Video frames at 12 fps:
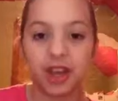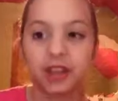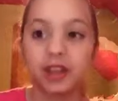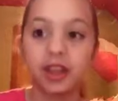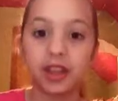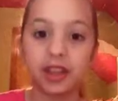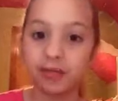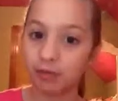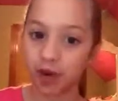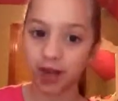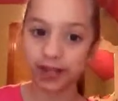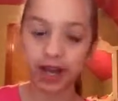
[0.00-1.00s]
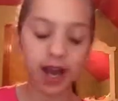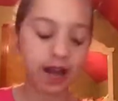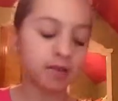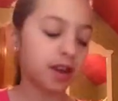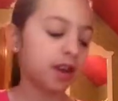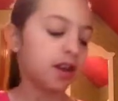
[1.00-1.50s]
in the morning
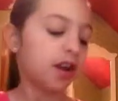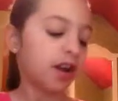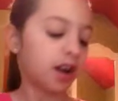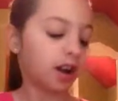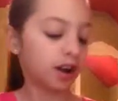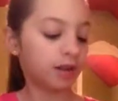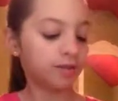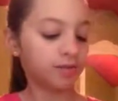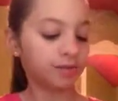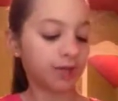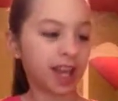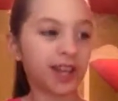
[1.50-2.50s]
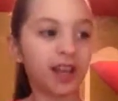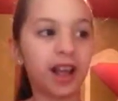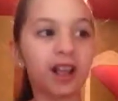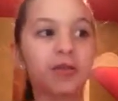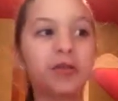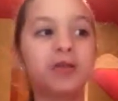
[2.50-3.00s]
time. And the
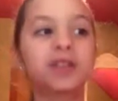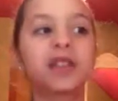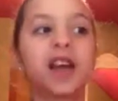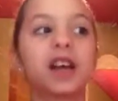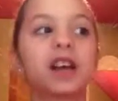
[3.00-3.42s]
other one was